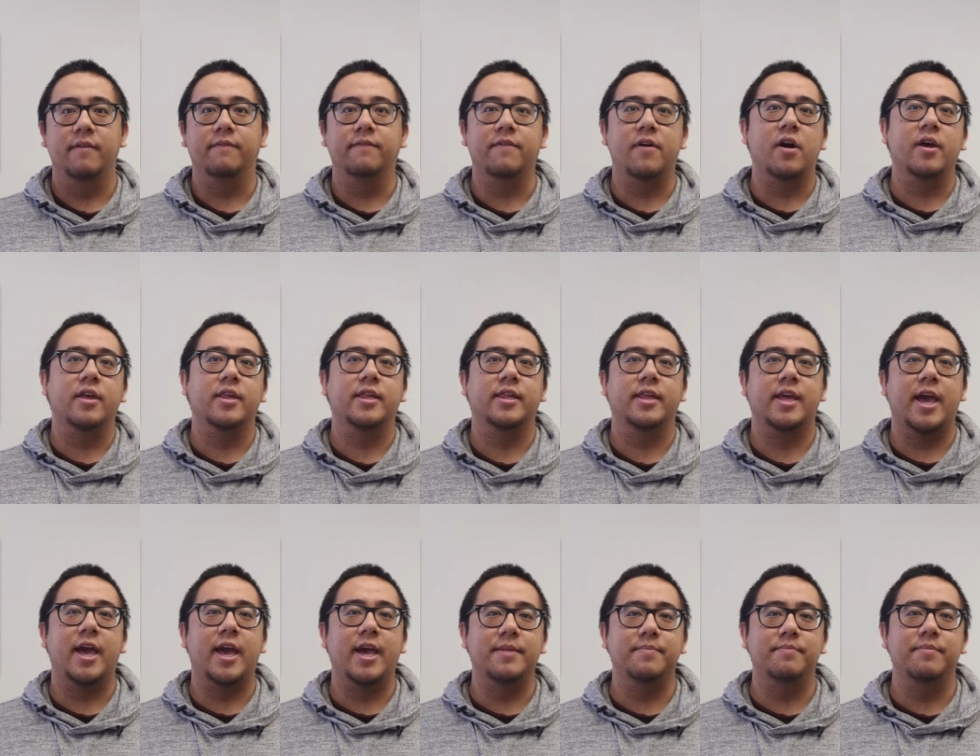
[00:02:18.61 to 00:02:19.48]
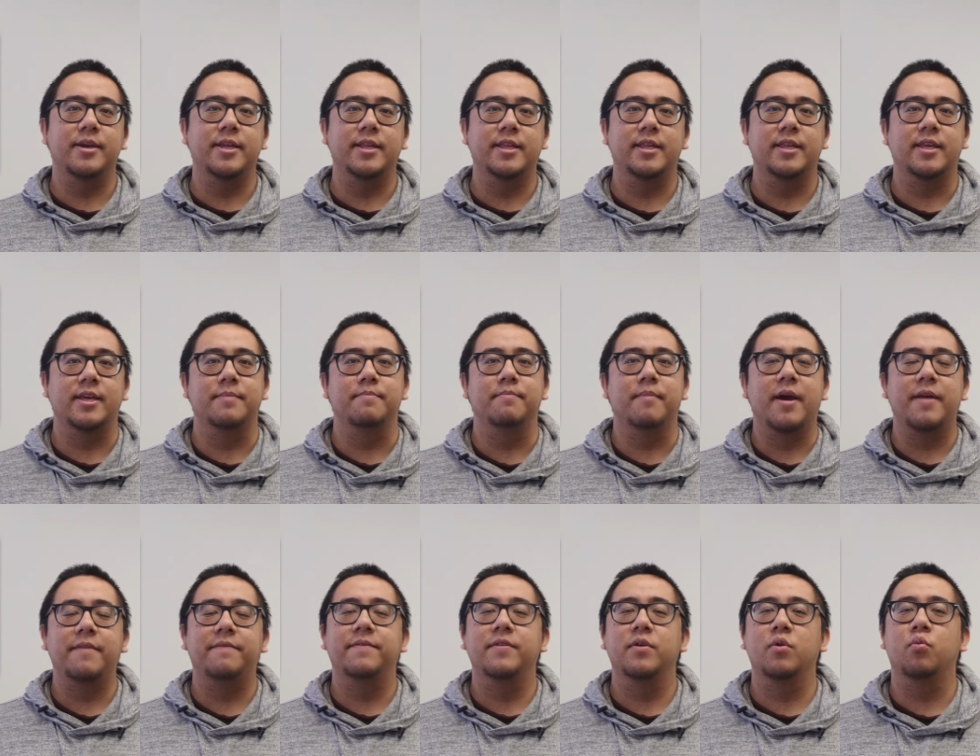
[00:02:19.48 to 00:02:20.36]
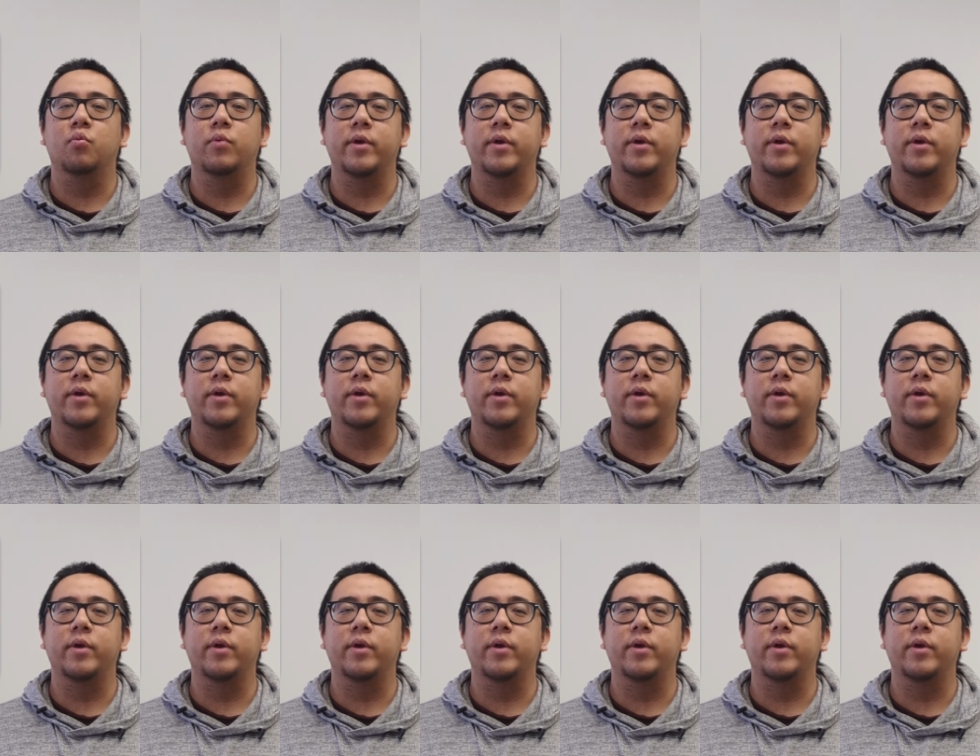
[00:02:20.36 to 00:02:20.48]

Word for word: Voss admits it might feel